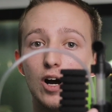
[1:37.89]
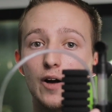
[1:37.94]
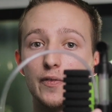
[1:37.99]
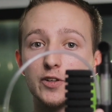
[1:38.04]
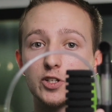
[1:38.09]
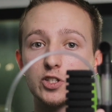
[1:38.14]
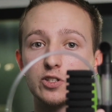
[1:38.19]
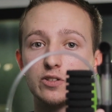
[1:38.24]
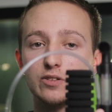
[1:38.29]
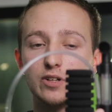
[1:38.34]
on
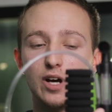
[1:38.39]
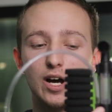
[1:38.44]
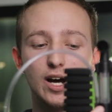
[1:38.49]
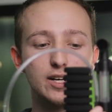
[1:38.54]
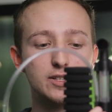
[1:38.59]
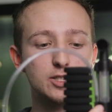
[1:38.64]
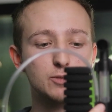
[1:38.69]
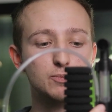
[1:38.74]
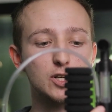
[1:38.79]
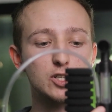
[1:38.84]
the
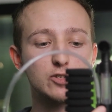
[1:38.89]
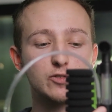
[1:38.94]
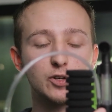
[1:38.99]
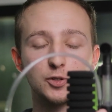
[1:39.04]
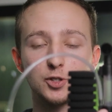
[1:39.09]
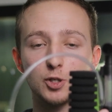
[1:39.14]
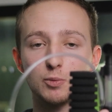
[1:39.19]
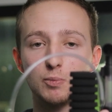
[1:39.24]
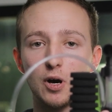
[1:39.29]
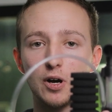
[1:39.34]
sponge
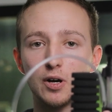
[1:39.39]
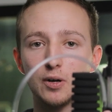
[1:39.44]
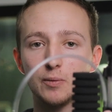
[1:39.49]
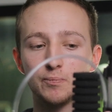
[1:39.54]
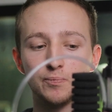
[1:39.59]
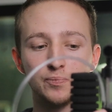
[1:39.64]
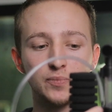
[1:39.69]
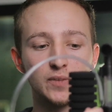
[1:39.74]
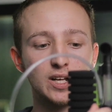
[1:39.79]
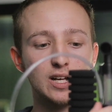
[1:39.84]
filter part.
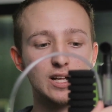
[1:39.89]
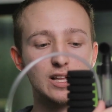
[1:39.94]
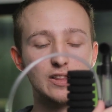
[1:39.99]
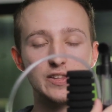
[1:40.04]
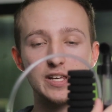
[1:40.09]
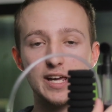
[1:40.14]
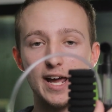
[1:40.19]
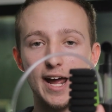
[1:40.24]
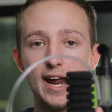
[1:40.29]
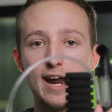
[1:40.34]

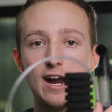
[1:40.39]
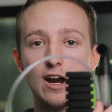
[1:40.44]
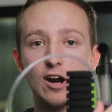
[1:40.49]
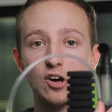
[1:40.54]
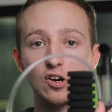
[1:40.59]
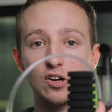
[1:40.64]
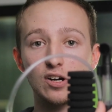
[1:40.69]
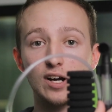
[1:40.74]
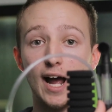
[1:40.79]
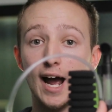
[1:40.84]
The
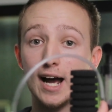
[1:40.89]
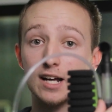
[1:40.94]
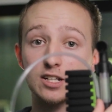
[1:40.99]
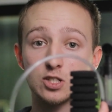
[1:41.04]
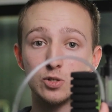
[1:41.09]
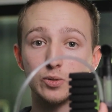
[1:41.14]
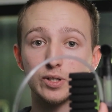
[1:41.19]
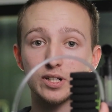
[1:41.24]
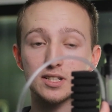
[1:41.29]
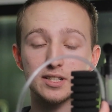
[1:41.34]
air
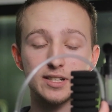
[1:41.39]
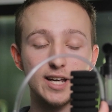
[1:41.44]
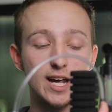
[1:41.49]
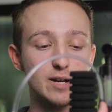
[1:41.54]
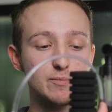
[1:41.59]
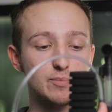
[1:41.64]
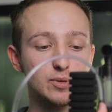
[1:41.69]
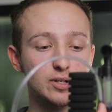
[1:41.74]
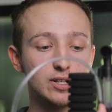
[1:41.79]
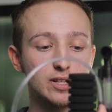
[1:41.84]
has to
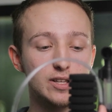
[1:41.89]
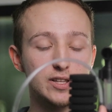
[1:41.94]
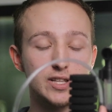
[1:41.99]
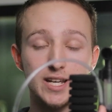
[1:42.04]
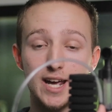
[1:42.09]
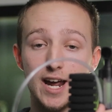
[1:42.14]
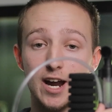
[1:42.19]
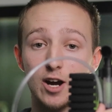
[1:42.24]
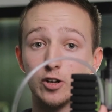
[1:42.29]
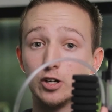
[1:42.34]
escape.
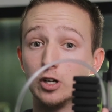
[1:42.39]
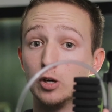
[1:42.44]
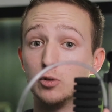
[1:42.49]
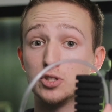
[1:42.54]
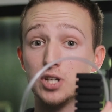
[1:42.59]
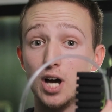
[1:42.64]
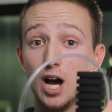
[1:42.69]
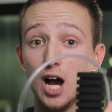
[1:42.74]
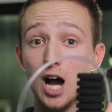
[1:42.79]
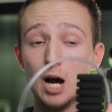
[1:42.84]
The air
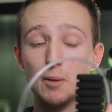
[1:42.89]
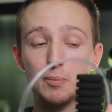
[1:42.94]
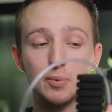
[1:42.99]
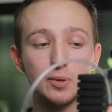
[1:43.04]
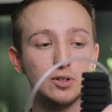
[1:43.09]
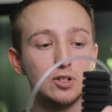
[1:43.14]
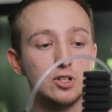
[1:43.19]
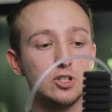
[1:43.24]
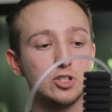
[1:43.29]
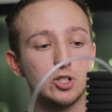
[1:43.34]
goes up.
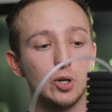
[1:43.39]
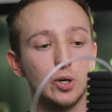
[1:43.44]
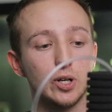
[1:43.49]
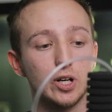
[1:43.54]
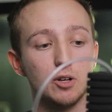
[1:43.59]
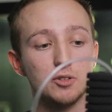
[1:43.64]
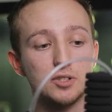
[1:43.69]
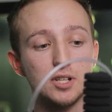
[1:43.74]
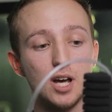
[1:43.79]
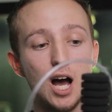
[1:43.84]
So it
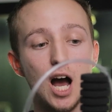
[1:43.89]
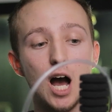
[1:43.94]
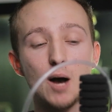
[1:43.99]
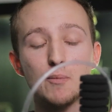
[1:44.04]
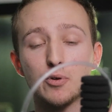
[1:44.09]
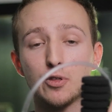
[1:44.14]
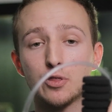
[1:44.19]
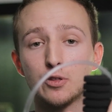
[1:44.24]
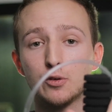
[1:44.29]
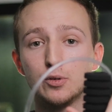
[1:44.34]
goes
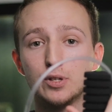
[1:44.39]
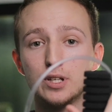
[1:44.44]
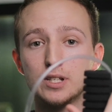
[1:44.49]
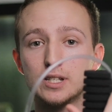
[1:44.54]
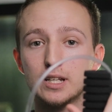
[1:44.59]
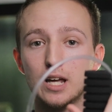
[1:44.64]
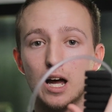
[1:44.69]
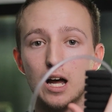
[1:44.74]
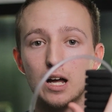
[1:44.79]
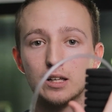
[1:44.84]
up through
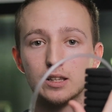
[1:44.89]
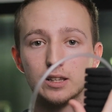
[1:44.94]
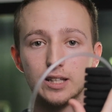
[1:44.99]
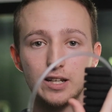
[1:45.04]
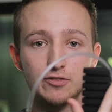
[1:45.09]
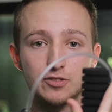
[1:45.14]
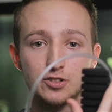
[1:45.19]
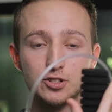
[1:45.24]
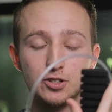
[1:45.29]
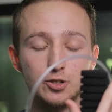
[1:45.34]
this
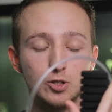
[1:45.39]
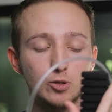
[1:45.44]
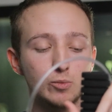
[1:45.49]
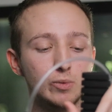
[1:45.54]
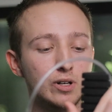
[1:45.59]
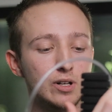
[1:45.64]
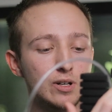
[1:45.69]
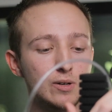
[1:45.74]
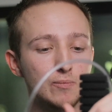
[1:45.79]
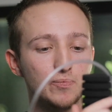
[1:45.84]
lift
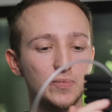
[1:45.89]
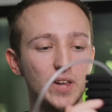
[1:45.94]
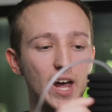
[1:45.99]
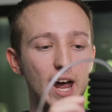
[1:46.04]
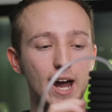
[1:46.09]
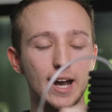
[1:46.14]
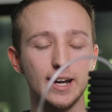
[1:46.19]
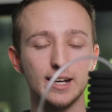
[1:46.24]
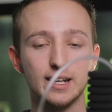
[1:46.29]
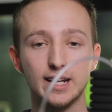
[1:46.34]
tube
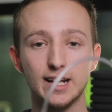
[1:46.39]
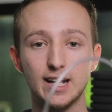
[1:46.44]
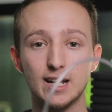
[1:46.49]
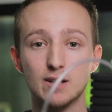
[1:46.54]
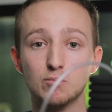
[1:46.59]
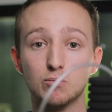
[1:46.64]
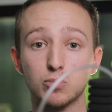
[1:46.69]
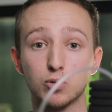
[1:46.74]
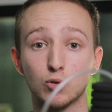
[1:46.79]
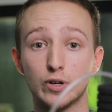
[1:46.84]
and
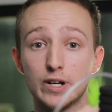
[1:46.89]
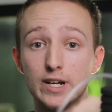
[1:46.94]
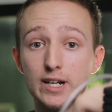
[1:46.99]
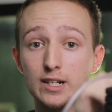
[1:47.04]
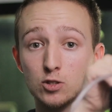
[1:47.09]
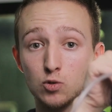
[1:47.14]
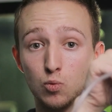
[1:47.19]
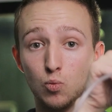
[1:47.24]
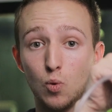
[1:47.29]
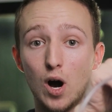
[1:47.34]
it
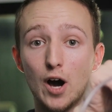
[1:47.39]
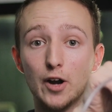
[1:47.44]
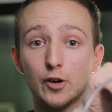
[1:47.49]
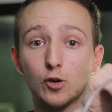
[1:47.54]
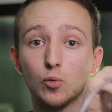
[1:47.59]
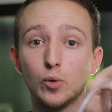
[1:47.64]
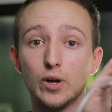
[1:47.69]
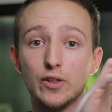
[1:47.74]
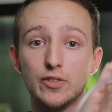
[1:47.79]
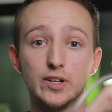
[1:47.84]
brings
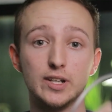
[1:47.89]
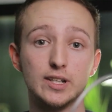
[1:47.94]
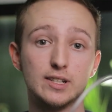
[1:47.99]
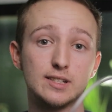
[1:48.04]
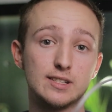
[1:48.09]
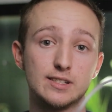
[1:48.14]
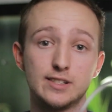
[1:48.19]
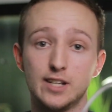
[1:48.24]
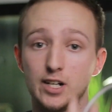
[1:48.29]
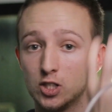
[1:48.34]
water with it. It
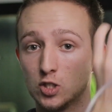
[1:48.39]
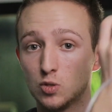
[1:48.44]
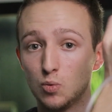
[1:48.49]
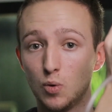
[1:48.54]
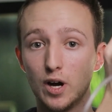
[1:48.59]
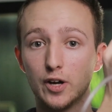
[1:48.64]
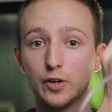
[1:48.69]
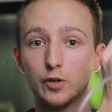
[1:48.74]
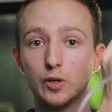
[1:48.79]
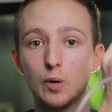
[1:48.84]
sucks
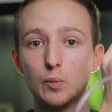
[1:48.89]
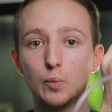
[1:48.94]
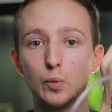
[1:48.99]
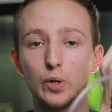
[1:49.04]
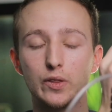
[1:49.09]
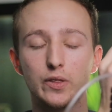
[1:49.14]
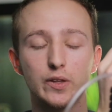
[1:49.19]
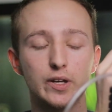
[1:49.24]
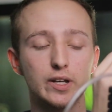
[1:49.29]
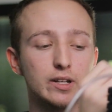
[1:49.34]
water up
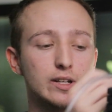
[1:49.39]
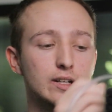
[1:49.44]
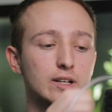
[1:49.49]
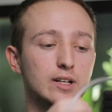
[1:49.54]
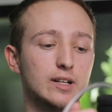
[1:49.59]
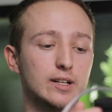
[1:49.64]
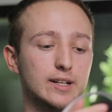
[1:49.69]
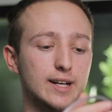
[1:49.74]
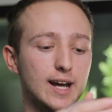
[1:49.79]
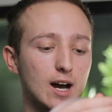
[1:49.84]
with it.
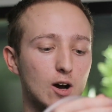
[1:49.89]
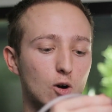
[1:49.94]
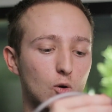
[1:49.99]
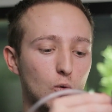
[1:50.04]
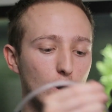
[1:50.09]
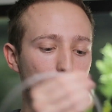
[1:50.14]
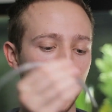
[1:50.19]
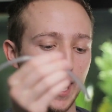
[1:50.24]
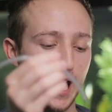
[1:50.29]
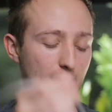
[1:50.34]
Now
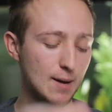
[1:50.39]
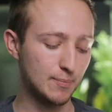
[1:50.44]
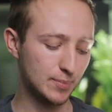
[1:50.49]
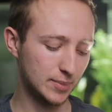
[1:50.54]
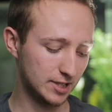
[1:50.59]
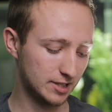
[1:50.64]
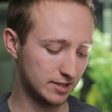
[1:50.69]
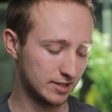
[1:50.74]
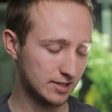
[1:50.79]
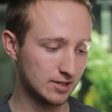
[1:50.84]
what
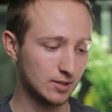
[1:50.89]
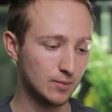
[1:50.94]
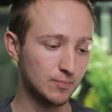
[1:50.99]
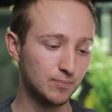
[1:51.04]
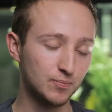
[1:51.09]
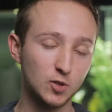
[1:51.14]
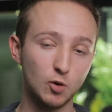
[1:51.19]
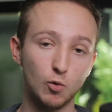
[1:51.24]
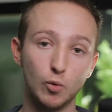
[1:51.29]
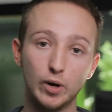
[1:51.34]
happens
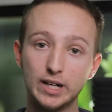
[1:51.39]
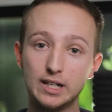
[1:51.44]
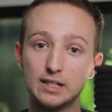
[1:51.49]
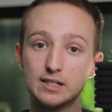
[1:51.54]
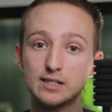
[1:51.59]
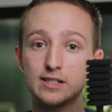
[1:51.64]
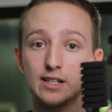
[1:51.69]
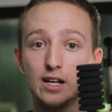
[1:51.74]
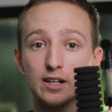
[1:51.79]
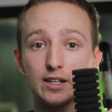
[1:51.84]
when
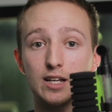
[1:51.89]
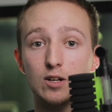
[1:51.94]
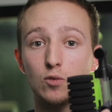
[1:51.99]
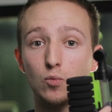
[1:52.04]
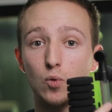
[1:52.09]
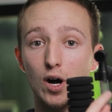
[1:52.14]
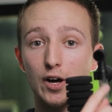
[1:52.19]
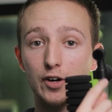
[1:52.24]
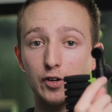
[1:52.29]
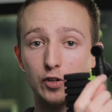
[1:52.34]
it's
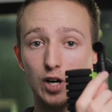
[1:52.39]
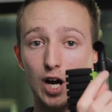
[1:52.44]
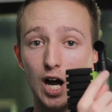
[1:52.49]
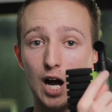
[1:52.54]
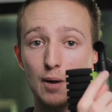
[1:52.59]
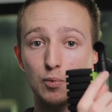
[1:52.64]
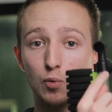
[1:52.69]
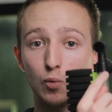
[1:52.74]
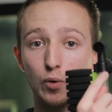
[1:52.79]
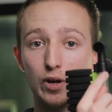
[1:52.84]
sucking water
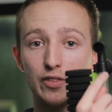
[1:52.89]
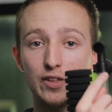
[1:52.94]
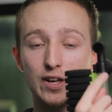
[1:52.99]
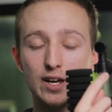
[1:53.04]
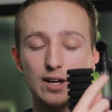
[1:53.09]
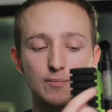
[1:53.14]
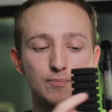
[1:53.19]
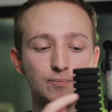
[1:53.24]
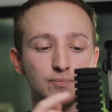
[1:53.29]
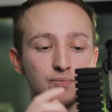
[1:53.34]
up with
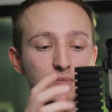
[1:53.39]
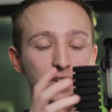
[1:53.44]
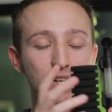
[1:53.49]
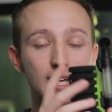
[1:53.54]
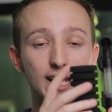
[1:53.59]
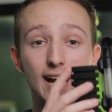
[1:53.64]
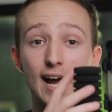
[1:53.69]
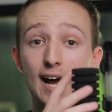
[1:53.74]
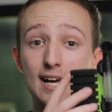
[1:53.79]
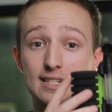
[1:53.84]
it,
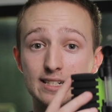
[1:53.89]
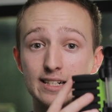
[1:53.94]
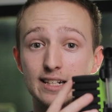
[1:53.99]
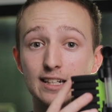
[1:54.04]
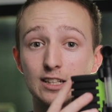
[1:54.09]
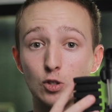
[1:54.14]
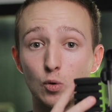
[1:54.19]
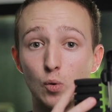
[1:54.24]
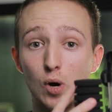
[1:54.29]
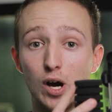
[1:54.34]
it has to
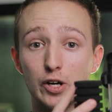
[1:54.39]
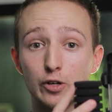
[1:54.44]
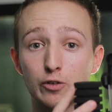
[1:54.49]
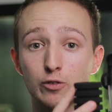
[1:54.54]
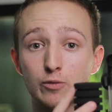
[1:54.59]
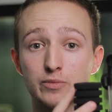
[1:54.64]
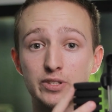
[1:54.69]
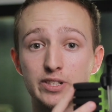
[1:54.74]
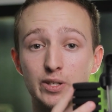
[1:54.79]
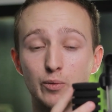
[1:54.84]
get the water
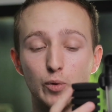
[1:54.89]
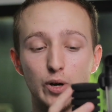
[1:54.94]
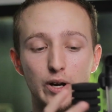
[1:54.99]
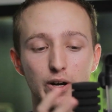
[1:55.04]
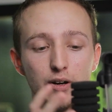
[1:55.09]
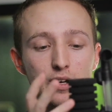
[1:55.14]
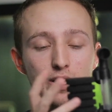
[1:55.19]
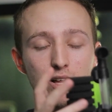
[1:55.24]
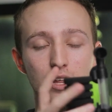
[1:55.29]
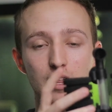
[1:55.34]
from
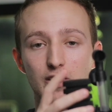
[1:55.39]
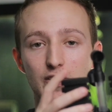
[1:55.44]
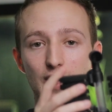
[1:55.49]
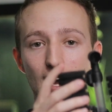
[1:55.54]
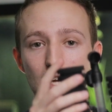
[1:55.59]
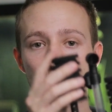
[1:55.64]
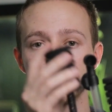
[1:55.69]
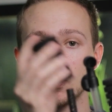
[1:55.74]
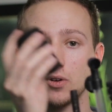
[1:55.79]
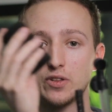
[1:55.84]
somewhere.
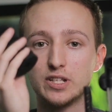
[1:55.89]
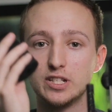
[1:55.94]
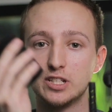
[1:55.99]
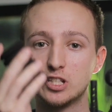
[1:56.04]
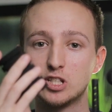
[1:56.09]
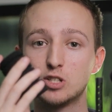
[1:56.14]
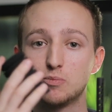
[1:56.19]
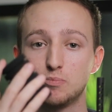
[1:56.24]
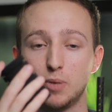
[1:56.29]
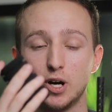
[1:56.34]
That's where these
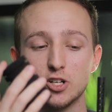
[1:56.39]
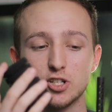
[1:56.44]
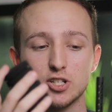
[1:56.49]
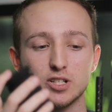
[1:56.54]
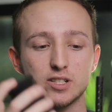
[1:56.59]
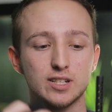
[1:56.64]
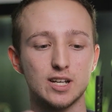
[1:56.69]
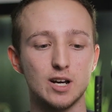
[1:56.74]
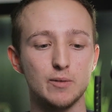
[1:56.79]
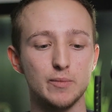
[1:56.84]

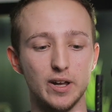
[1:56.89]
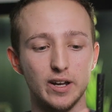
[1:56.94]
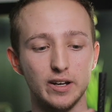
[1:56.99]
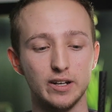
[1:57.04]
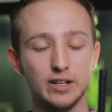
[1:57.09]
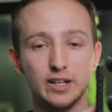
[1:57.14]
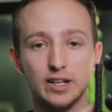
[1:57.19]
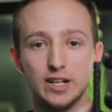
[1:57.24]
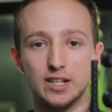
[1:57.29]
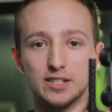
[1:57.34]
sponges come in.
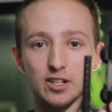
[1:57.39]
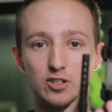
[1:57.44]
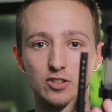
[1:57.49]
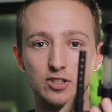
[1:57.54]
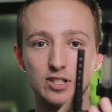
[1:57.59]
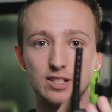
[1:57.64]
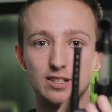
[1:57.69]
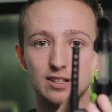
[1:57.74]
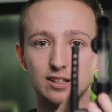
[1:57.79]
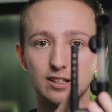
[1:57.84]
Is
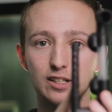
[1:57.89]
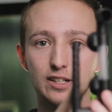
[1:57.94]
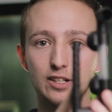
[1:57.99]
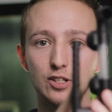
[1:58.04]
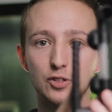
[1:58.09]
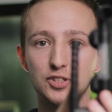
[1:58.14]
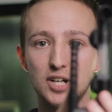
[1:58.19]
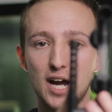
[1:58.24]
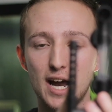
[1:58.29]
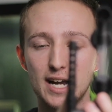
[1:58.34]
there's these
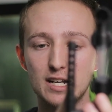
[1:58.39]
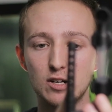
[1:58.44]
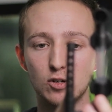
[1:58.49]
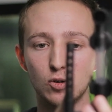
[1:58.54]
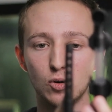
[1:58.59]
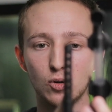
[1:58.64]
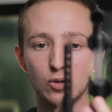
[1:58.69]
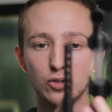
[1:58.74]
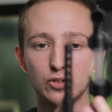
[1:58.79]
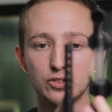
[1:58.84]
little tiny
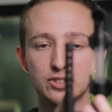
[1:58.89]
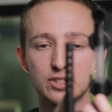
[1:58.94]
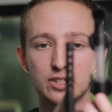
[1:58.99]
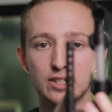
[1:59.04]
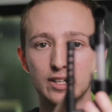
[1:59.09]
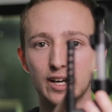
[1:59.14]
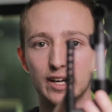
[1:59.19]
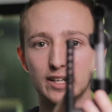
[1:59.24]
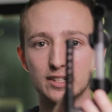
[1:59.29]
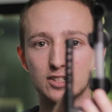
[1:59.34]
holes.
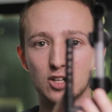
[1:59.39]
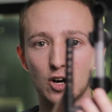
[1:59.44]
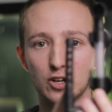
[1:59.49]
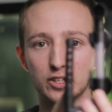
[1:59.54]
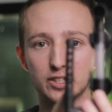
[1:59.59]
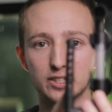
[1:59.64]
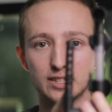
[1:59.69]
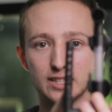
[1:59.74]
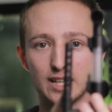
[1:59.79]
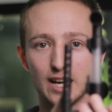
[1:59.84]
It's
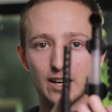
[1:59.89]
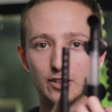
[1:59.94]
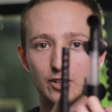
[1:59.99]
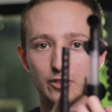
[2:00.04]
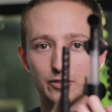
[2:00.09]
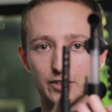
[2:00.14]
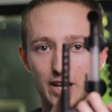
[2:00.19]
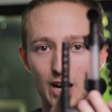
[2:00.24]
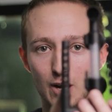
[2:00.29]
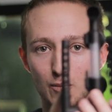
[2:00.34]
hard to see. I don't know
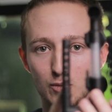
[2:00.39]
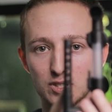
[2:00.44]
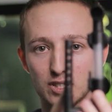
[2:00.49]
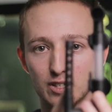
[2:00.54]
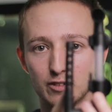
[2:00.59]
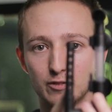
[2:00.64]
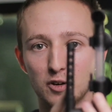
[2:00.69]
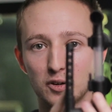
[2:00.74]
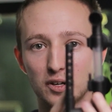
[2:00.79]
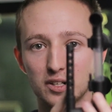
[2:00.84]
if the camera's
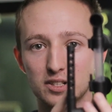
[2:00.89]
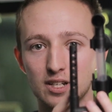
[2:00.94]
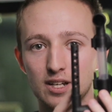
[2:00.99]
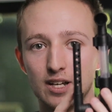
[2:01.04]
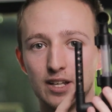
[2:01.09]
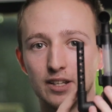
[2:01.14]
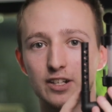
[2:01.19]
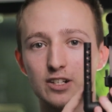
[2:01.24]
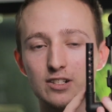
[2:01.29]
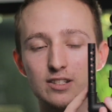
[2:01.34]
gonna focus.
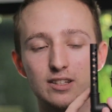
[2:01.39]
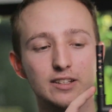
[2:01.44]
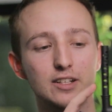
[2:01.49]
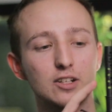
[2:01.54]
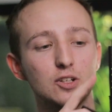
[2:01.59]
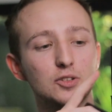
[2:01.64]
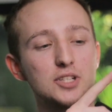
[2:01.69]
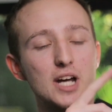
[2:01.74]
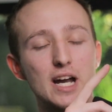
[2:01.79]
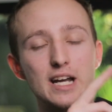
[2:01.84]
There's
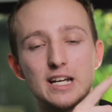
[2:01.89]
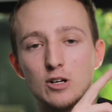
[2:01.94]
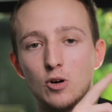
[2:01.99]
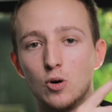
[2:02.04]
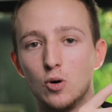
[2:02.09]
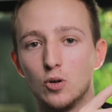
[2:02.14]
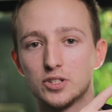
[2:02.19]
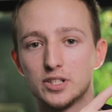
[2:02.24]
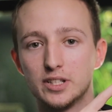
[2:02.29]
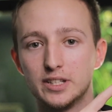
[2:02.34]
little tiny
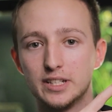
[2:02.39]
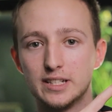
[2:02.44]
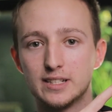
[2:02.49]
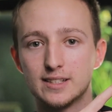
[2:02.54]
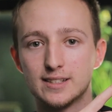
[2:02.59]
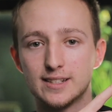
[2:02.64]
holes in these